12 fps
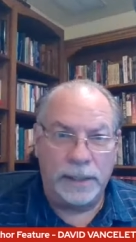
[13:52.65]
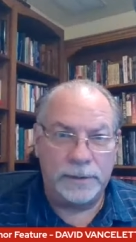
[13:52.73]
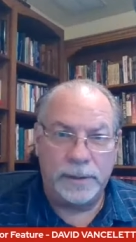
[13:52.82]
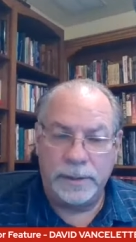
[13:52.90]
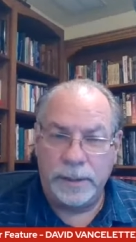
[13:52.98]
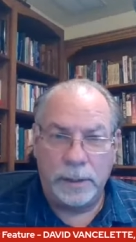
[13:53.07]

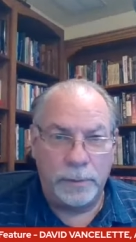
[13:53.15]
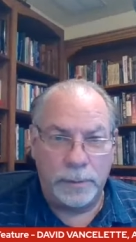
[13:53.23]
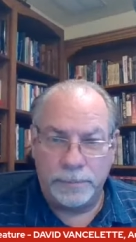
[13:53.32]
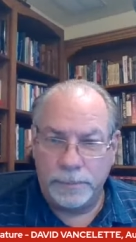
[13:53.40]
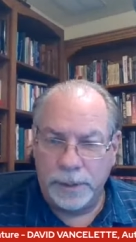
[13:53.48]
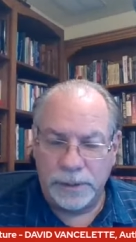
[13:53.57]
Not, you
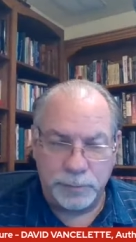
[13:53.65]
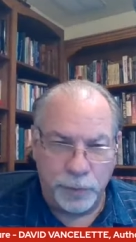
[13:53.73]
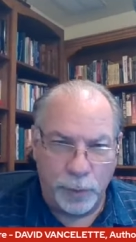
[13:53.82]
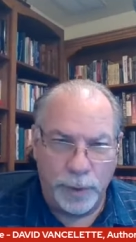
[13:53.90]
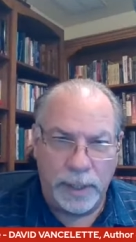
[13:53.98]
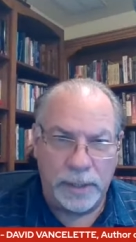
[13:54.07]
know, his
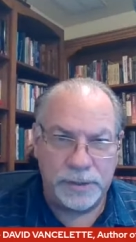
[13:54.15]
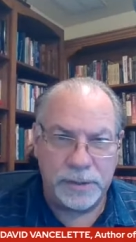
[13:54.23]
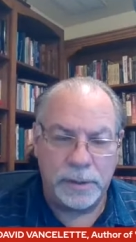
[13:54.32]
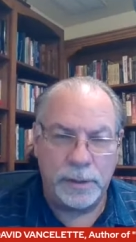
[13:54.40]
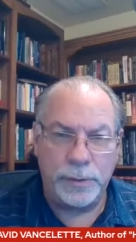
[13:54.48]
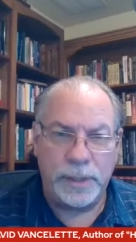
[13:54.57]

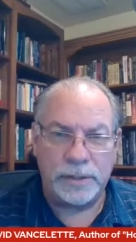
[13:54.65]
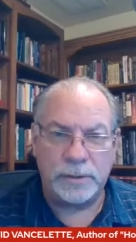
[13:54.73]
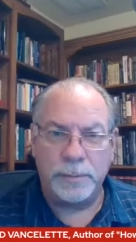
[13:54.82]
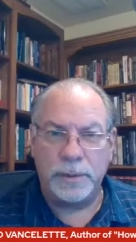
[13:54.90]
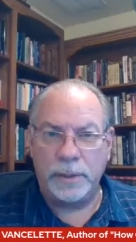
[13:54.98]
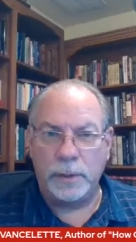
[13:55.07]
pronouns in the New
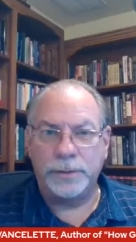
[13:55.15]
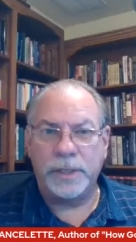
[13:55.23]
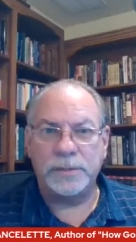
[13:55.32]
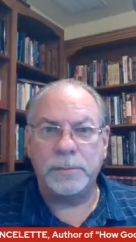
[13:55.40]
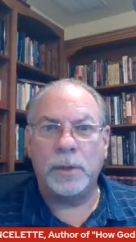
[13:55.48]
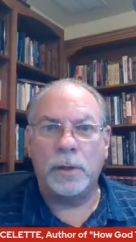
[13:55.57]
Testament, the
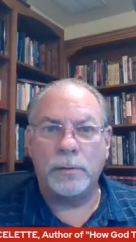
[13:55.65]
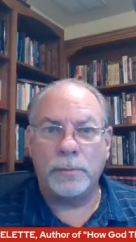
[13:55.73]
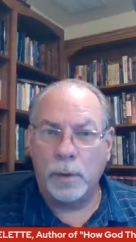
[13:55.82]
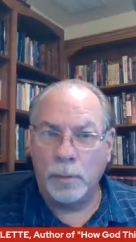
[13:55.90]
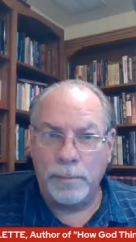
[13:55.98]
Old Testament are,